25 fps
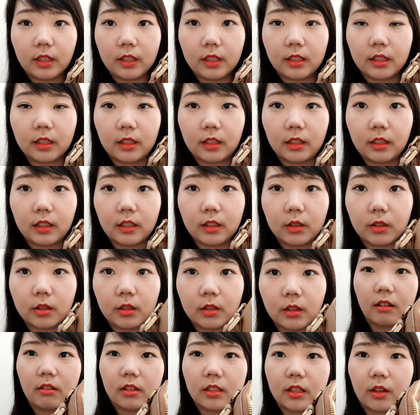you can see this,
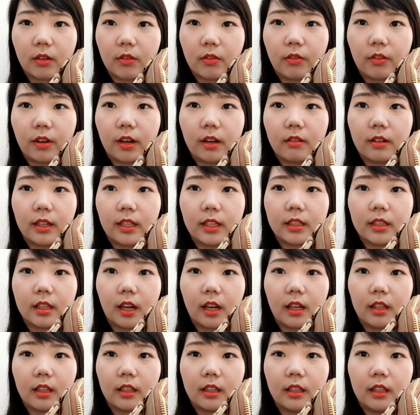there is a very
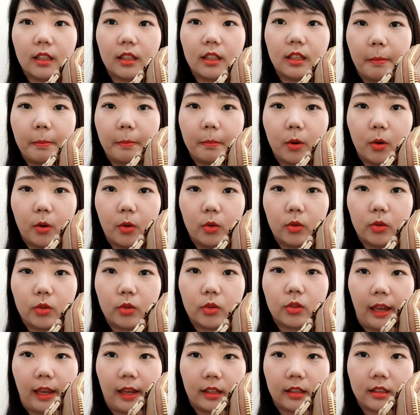tiny
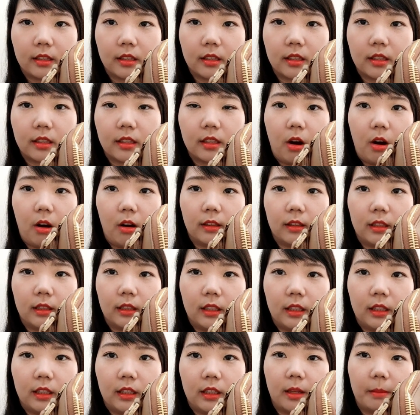embossed text on
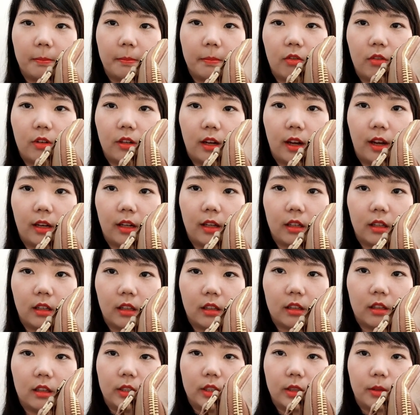the clip of the
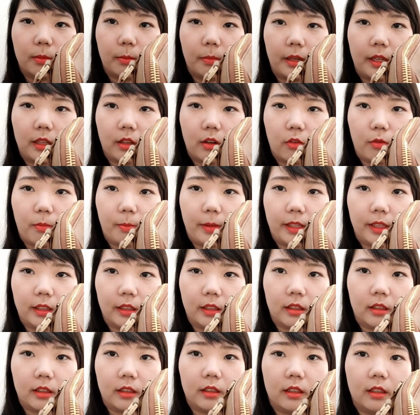handle, which made of
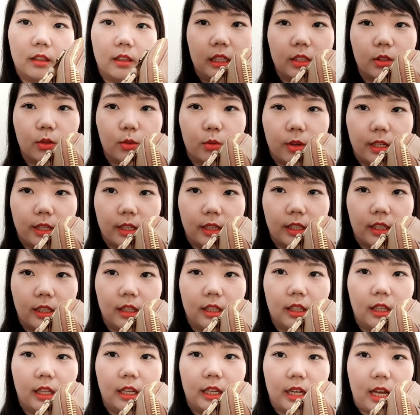metal. It is
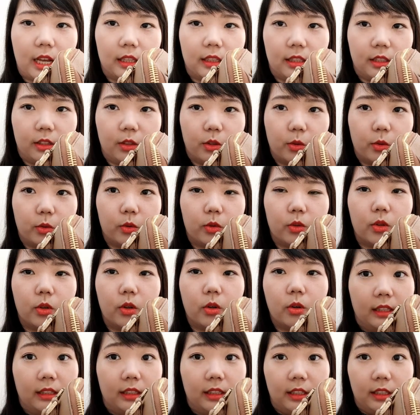written Les Catino.
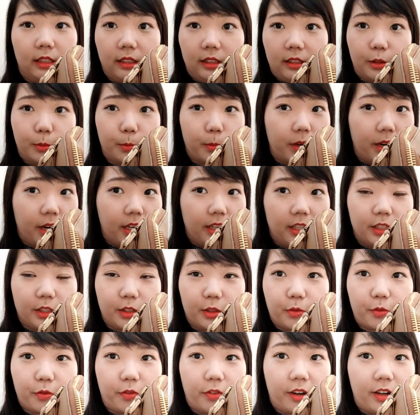So I think this brand
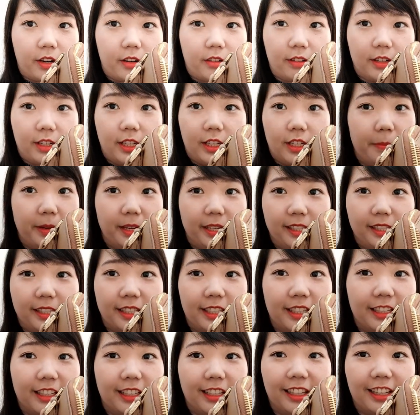is very
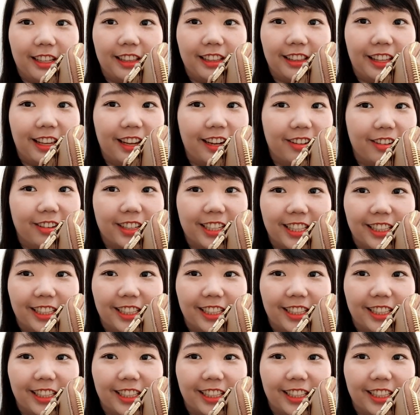amazing in their